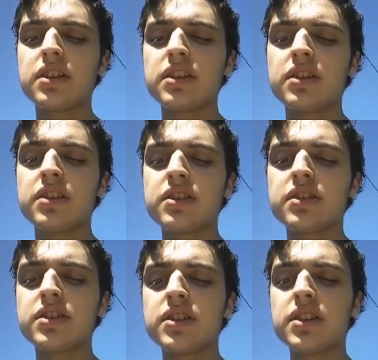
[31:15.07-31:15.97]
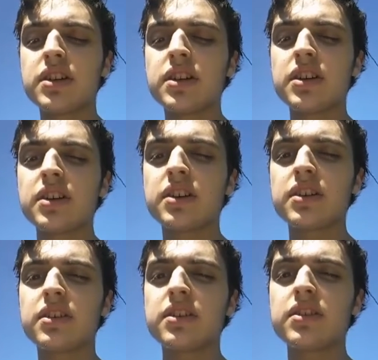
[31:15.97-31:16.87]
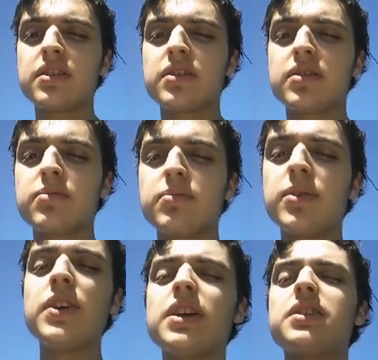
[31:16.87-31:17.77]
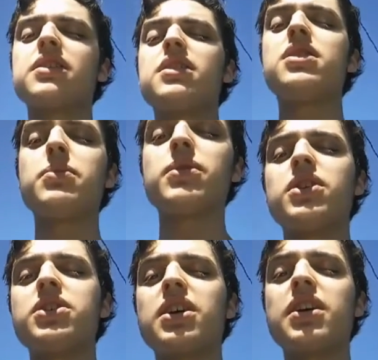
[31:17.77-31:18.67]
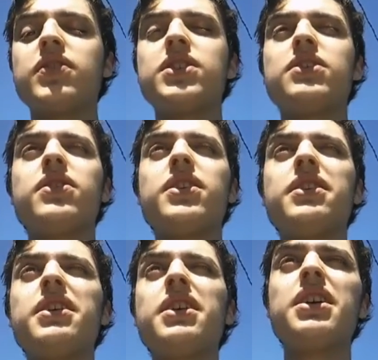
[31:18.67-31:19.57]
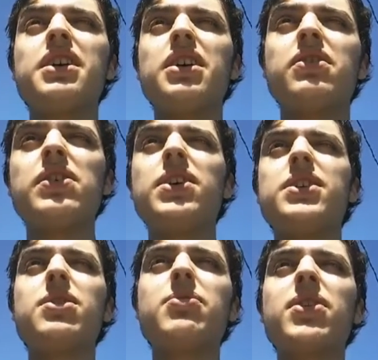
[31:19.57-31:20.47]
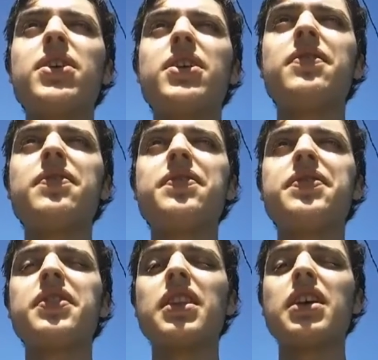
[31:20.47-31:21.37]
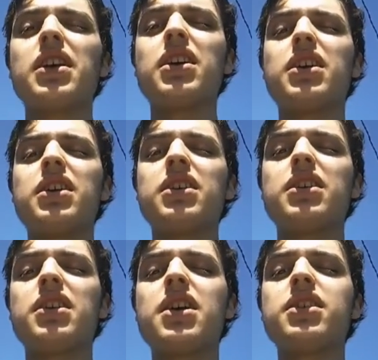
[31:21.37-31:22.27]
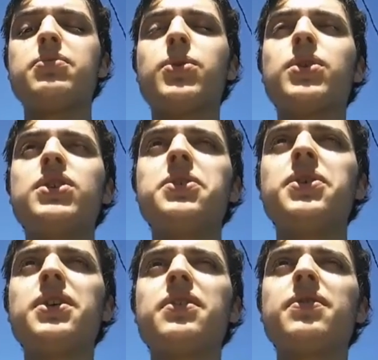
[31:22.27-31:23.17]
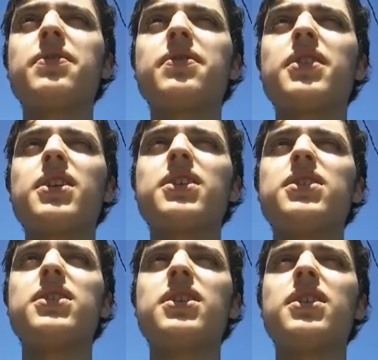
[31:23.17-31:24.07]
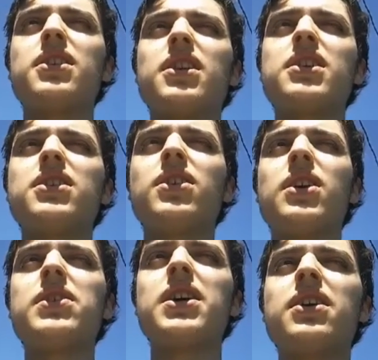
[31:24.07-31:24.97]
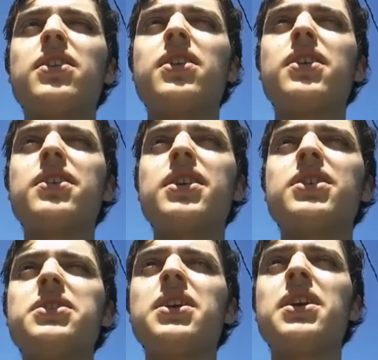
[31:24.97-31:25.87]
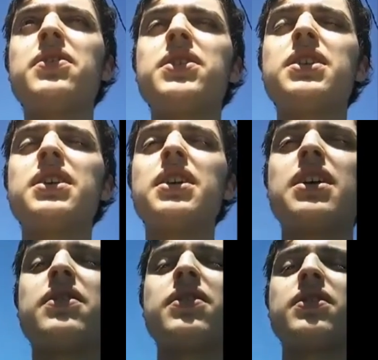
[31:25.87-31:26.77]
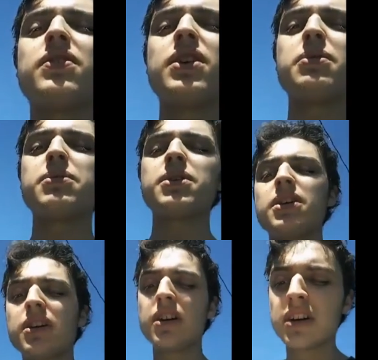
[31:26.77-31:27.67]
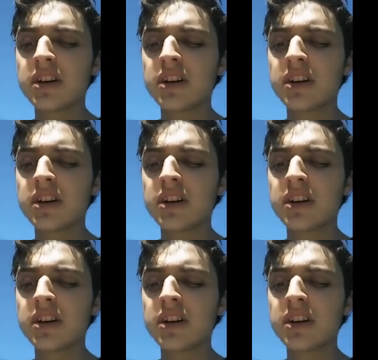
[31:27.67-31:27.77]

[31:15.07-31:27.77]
is a movie that's actually similar to Drive, which is funny. Very similar. It has more to it because there's actually a lot of dialogue in like Drive, which didn't have very many.